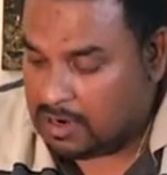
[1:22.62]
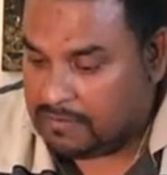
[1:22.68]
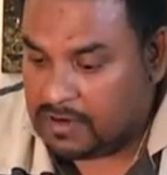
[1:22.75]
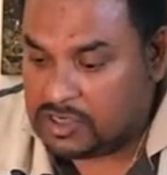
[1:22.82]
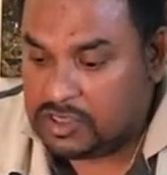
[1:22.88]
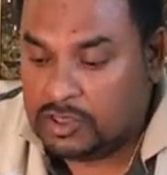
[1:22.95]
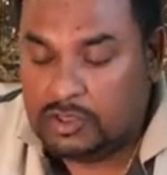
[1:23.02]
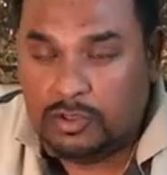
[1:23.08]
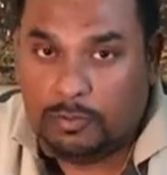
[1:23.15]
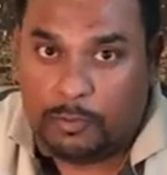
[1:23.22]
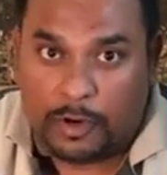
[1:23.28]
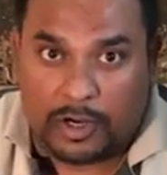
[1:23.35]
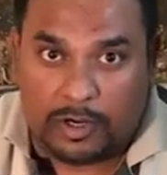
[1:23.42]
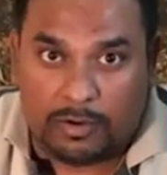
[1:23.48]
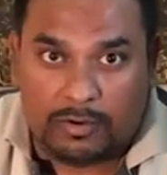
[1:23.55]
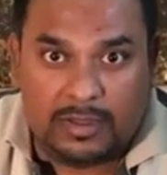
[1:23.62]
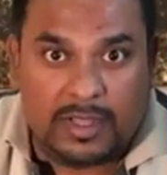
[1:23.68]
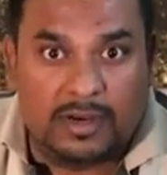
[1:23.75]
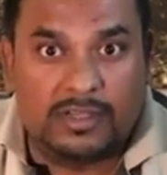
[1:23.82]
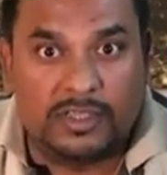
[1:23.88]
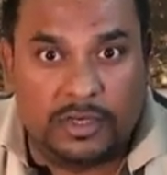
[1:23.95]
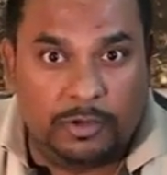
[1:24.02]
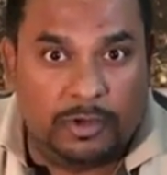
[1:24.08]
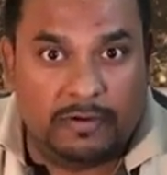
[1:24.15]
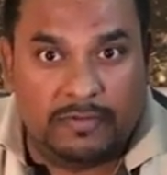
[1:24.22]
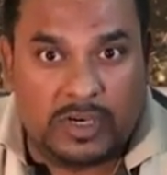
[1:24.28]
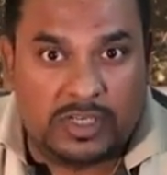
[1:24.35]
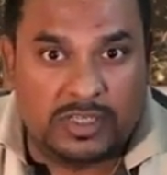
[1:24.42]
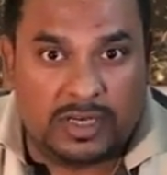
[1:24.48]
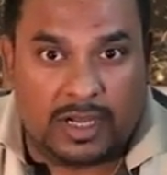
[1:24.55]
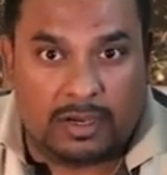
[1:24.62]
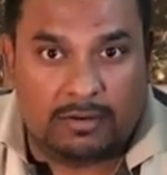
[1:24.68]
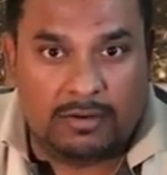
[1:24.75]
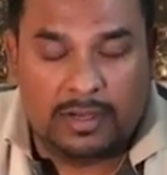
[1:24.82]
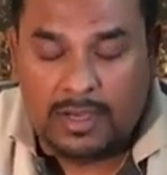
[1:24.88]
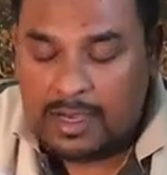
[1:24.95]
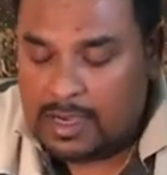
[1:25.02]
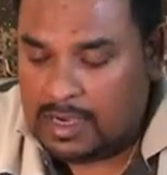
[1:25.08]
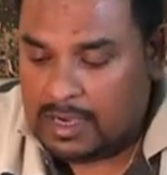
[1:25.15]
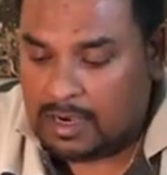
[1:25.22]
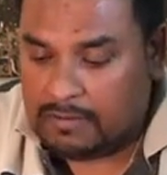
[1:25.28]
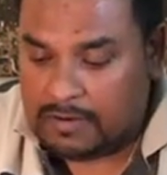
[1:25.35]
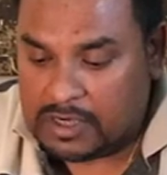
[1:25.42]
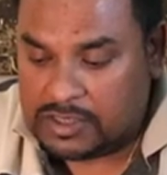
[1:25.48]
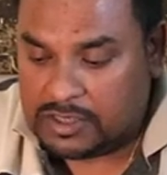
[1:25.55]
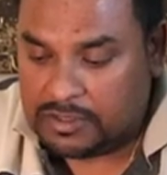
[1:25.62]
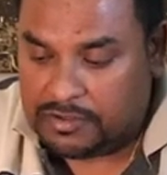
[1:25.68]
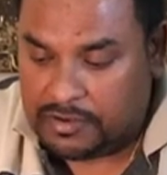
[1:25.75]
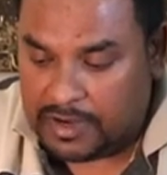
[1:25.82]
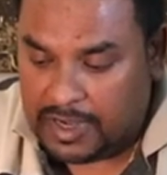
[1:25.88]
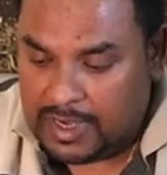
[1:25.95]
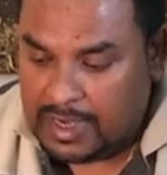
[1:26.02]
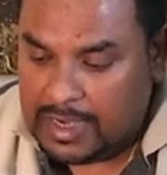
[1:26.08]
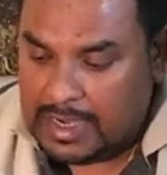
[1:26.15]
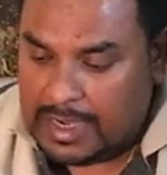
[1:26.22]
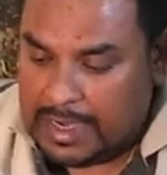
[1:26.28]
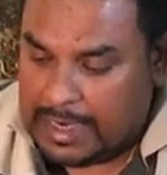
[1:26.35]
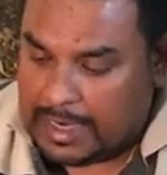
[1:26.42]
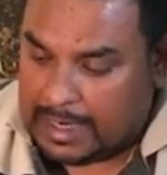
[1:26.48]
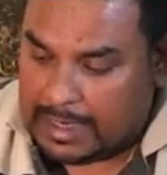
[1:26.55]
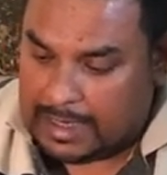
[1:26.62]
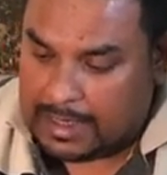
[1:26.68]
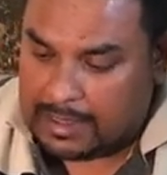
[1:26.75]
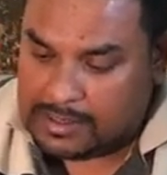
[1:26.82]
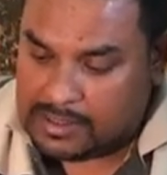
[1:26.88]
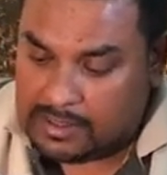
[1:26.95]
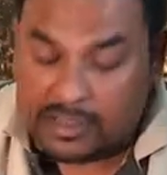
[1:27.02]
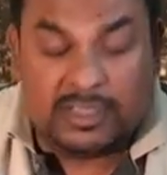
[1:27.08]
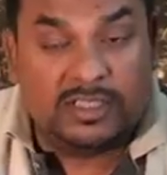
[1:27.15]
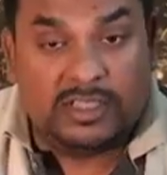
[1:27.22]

version 2.0. There is a newer version out, version 3. So this